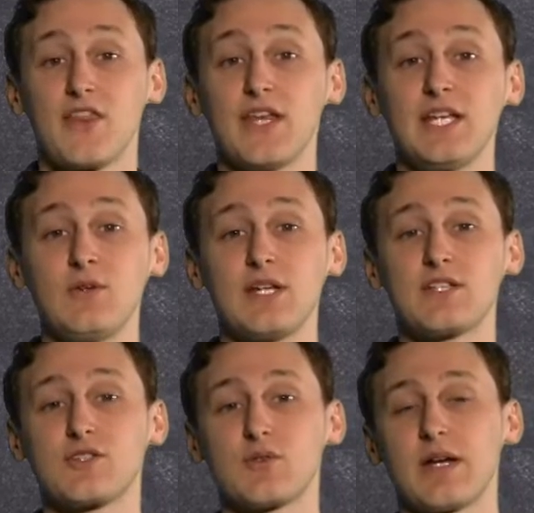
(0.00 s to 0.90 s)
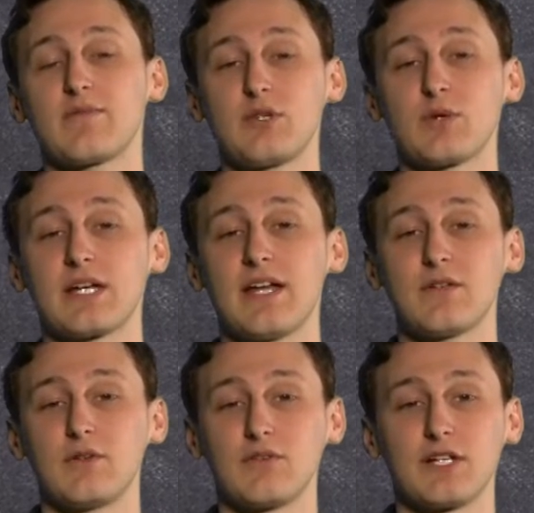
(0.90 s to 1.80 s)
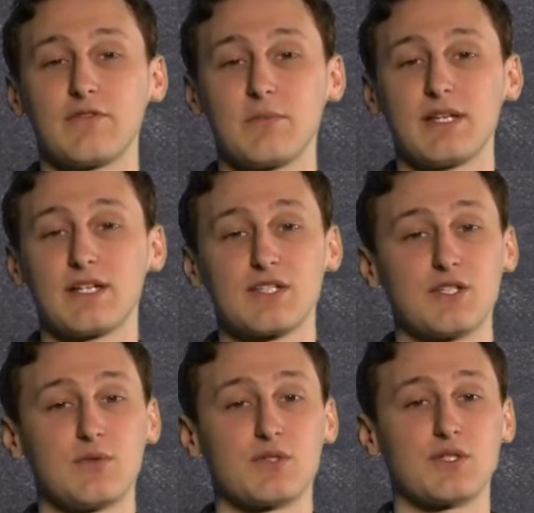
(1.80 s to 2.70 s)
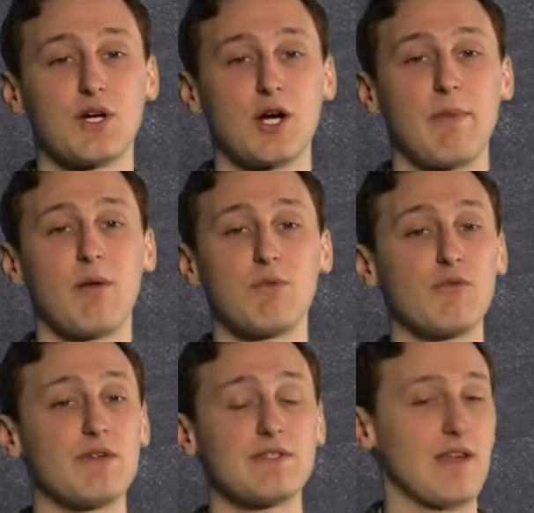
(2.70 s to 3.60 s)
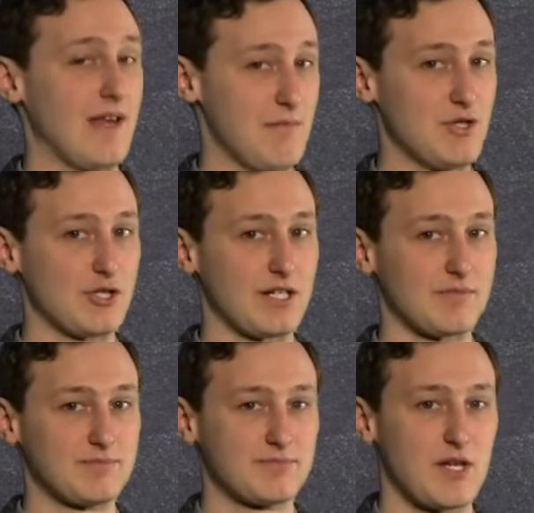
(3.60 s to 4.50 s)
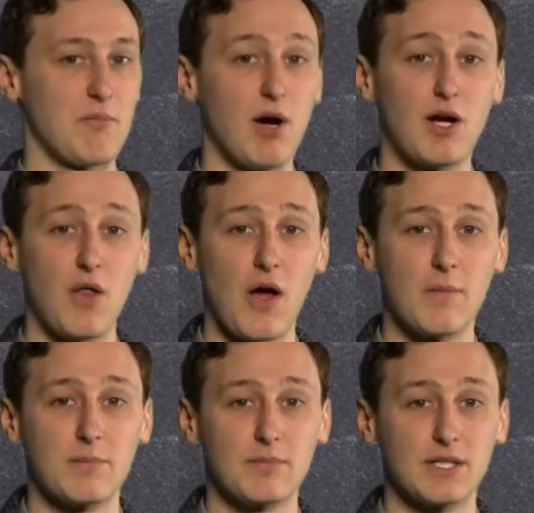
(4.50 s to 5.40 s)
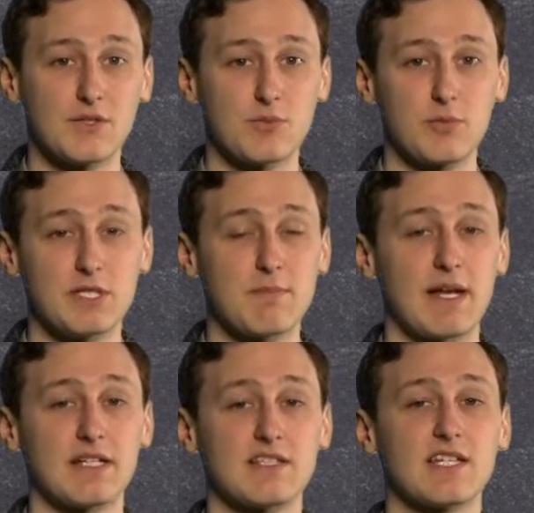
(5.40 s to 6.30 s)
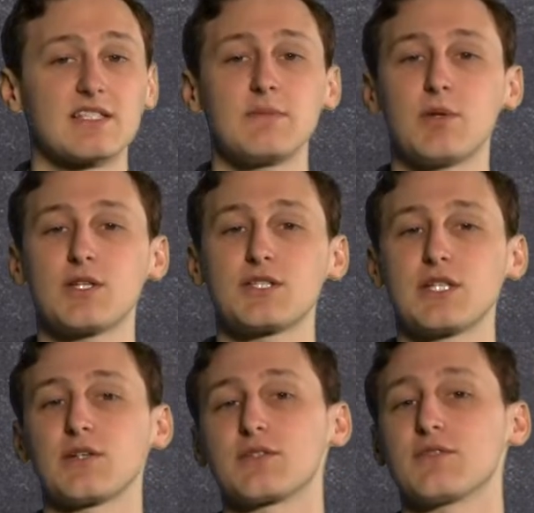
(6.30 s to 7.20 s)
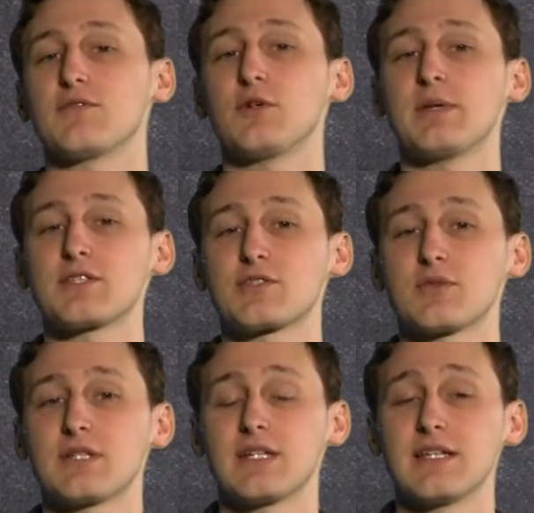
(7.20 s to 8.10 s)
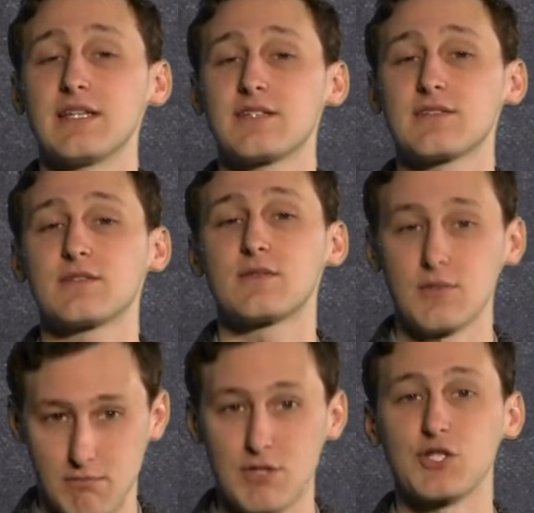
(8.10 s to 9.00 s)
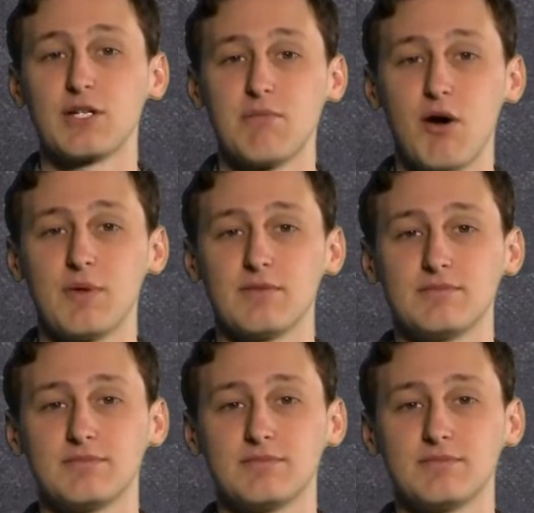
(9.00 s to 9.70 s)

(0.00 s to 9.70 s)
Thank you to Instagram viewer Kendall for giving me an excuse to talk about movies and Michigan. Buckle up, because we'll be spanning 60 plus years of film history in this Michigan moment.